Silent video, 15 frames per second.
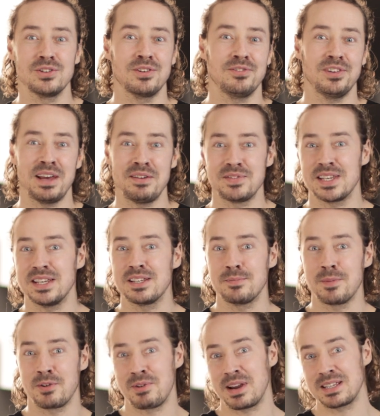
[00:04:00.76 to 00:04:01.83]
other flavours into
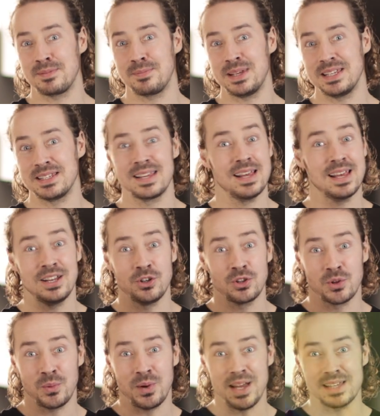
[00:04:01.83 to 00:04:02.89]
my recipes in
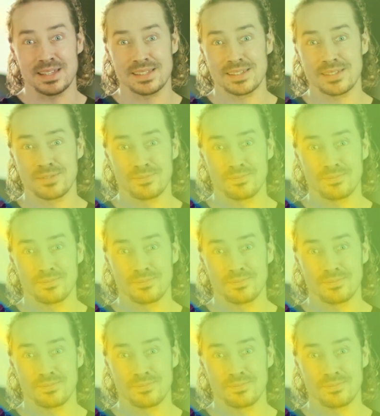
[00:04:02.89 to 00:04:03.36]
other ways.